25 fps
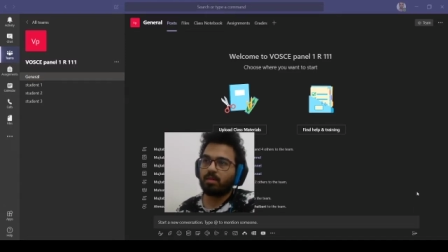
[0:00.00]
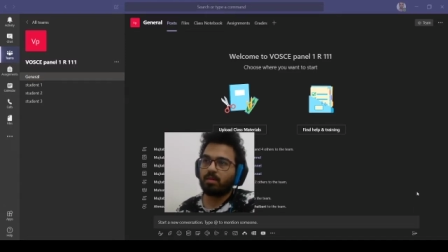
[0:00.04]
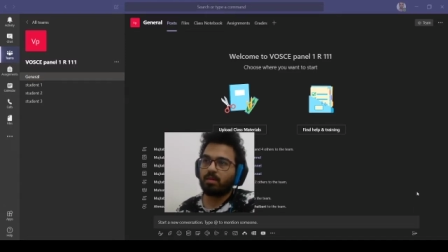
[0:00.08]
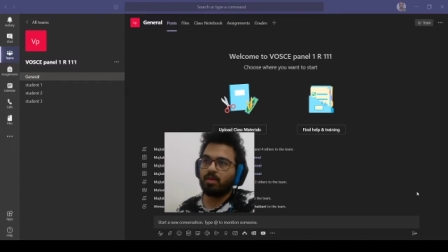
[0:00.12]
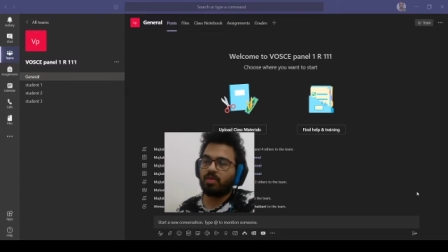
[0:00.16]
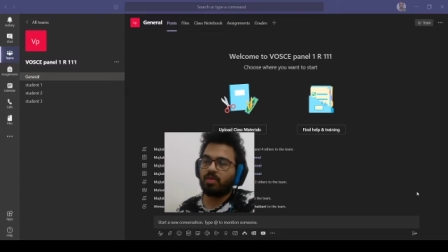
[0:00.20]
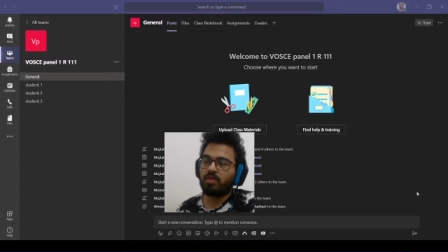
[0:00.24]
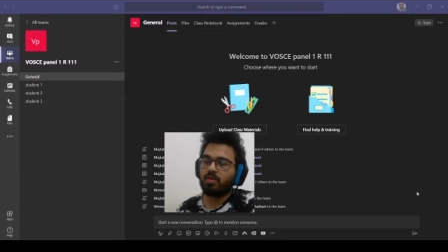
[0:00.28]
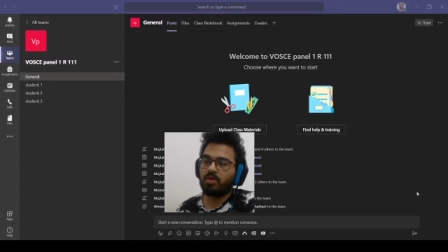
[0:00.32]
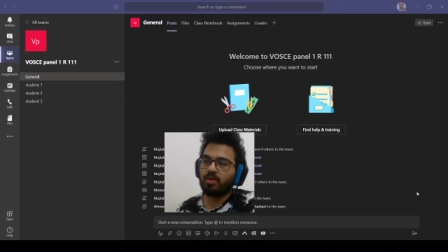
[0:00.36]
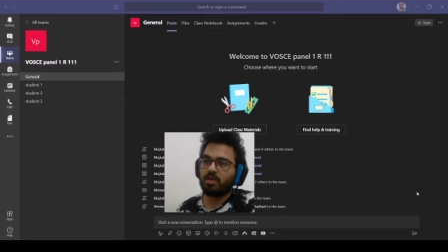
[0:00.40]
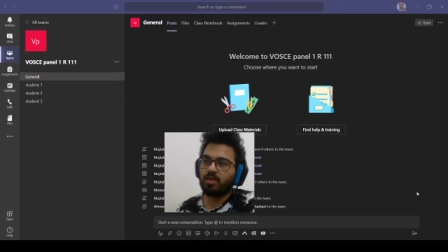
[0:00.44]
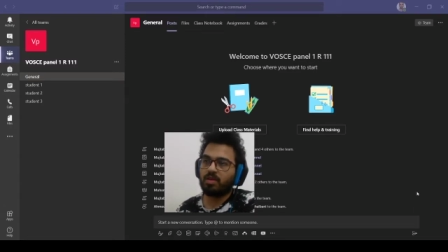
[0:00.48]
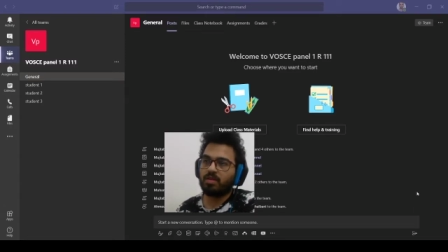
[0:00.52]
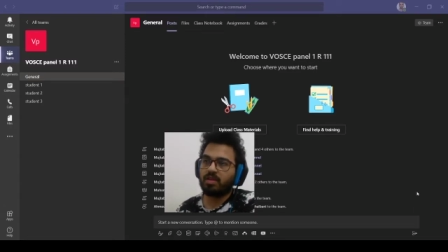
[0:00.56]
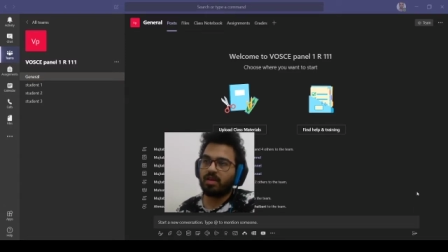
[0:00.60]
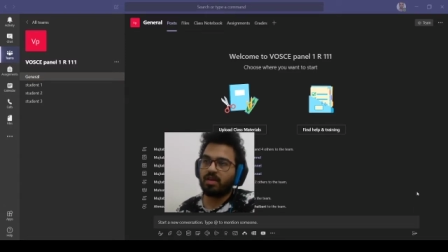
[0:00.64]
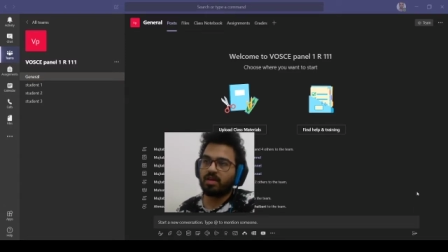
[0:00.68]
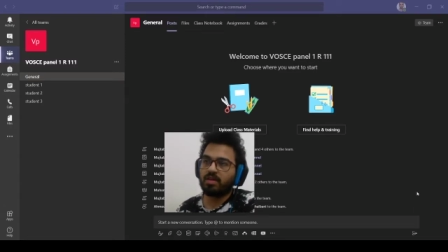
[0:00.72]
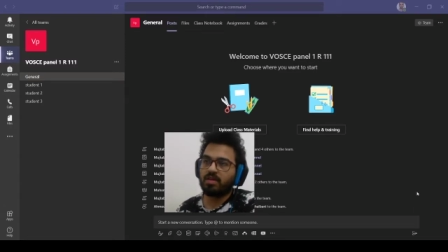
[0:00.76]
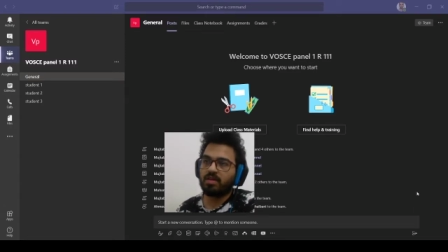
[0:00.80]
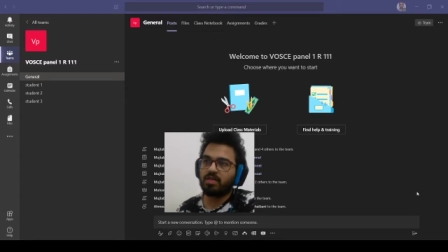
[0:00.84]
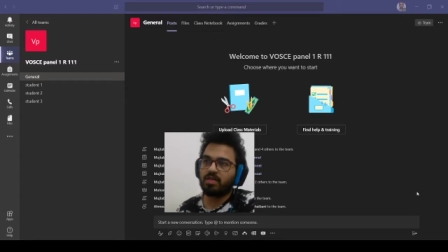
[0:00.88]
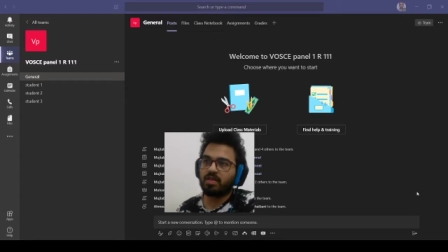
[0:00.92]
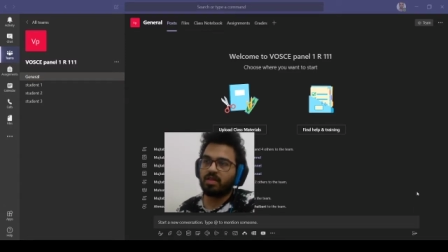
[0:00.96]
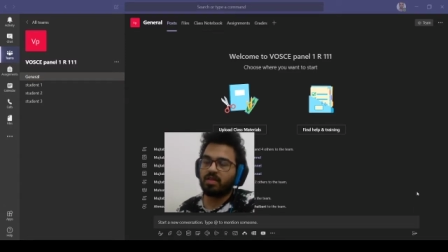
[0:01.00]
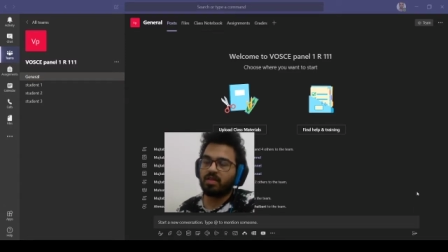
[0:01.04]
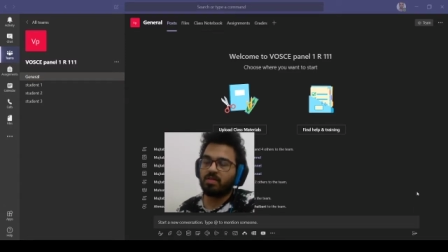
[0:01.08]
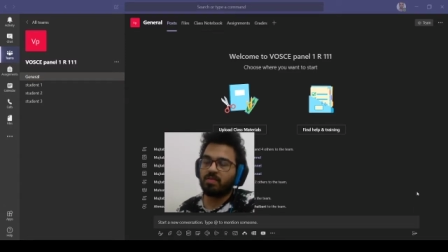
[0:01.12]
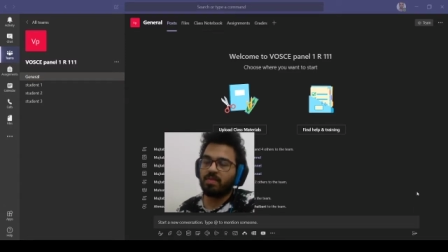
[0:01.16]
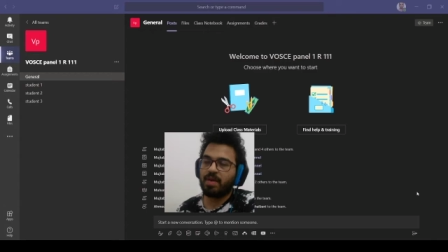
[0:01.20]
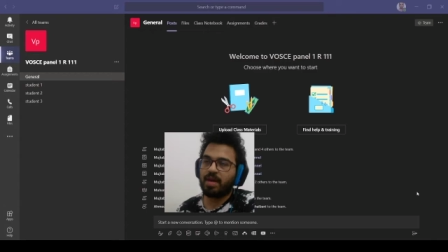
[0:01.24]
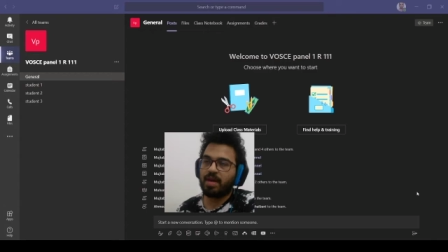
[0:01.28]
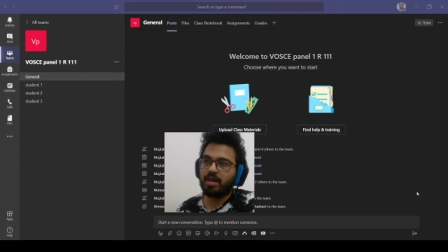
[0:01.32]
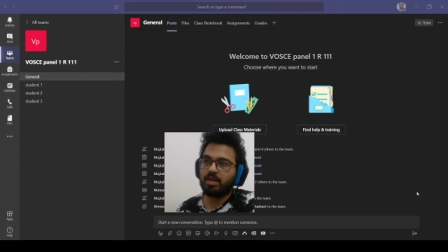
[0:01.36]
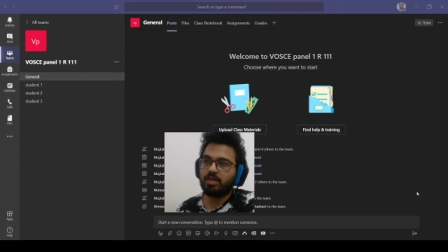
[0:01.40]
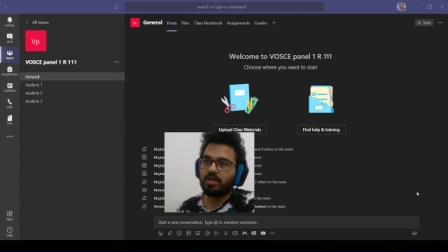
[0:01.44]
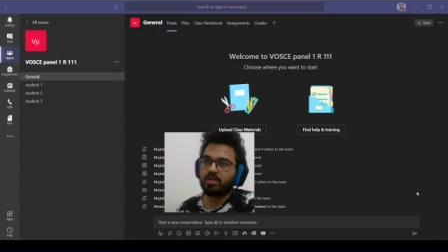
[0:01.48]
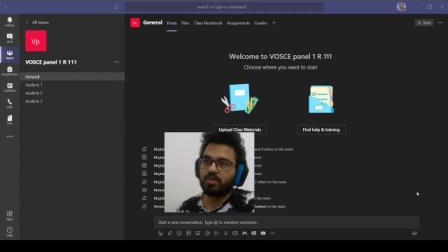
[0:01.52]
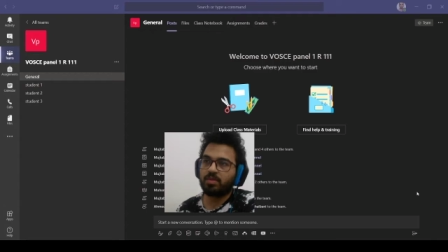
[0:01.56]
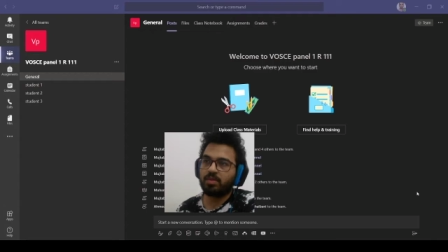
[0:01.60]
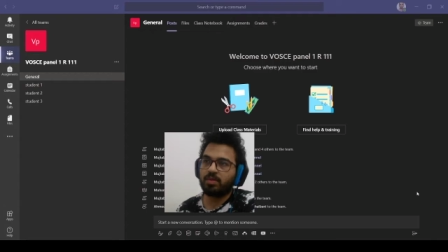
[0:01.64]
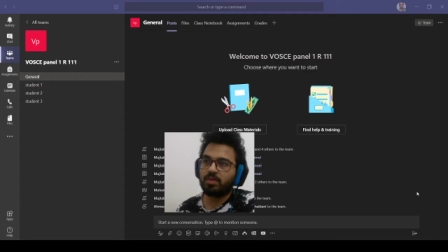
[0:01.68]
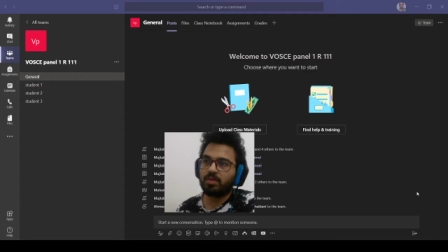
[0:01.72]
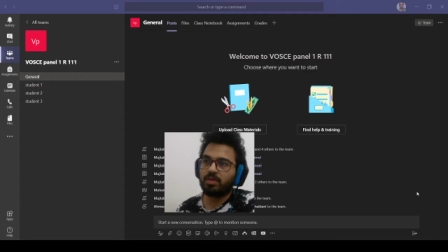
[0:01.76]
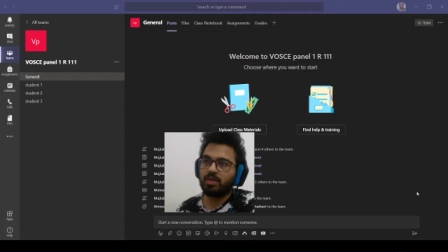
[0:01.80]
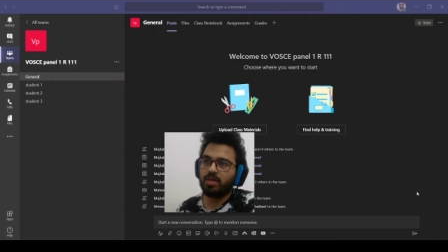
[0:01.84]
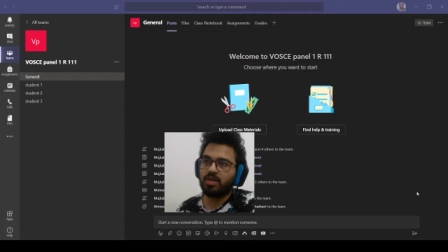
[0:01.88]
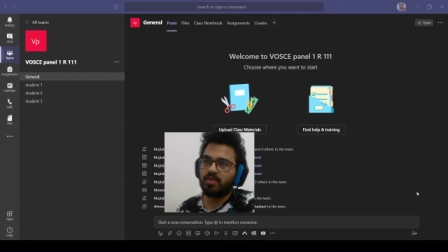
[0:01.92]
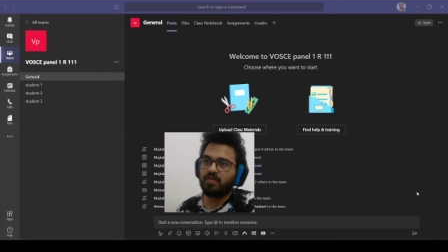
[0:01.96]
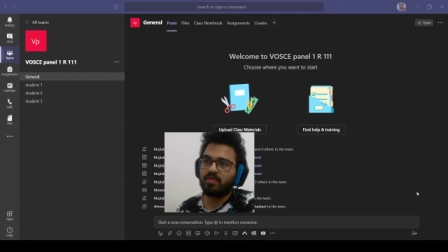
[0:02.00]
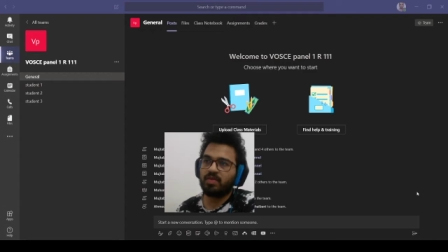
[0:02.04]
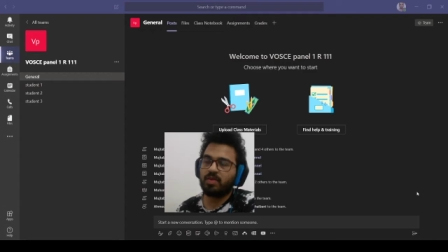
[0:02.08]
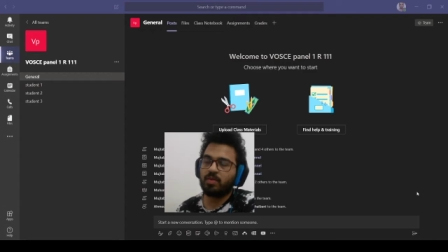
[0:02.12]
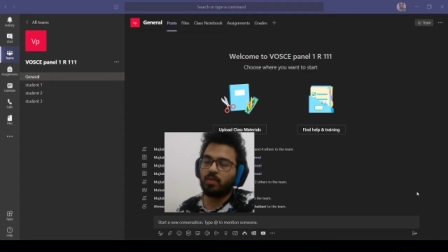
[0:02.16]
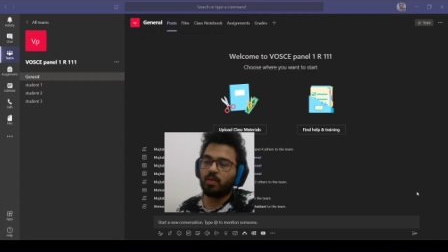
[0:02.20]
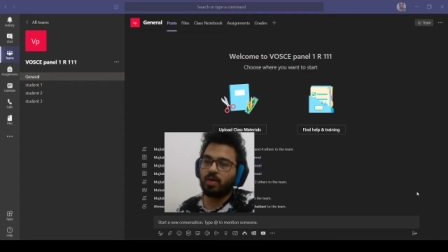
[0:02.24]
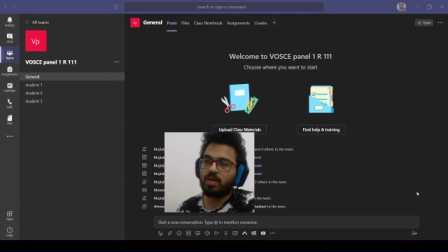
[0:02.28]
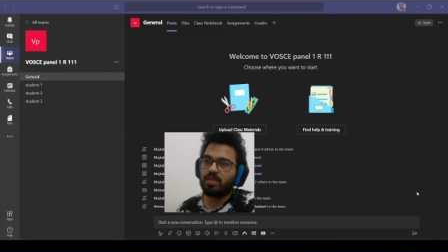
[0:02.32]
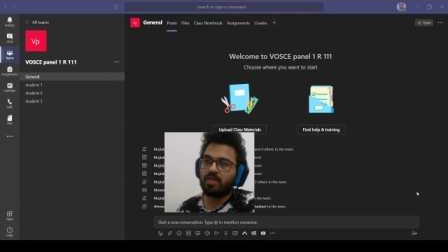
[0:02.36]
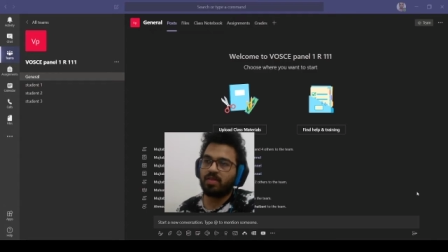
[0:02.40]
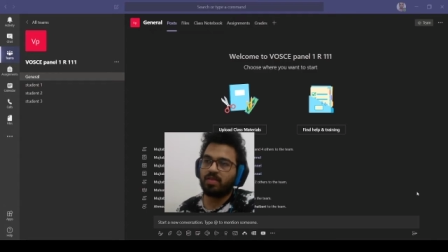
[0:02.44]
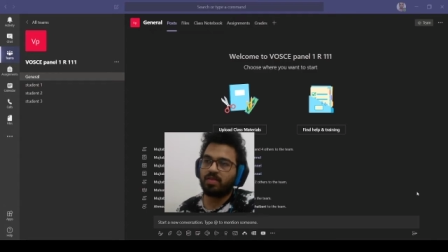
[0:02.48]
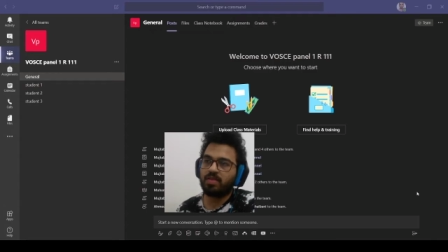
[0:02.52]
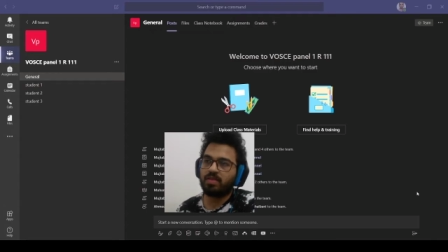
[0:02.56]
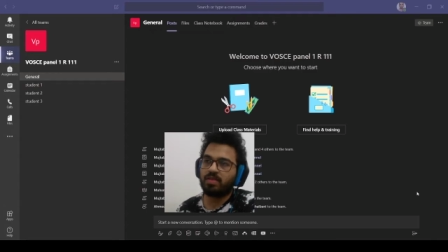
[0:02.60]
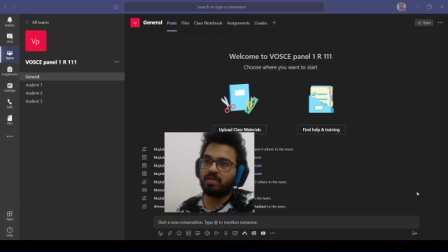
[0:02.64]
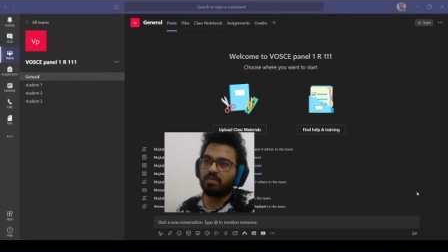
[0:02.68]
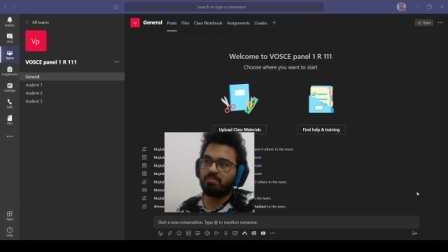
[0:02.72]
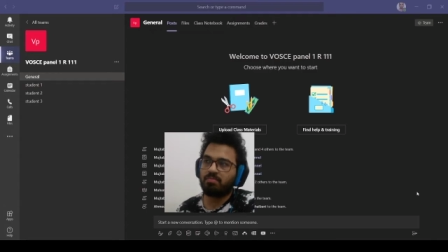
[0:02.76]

thirty seconds is manageable, even with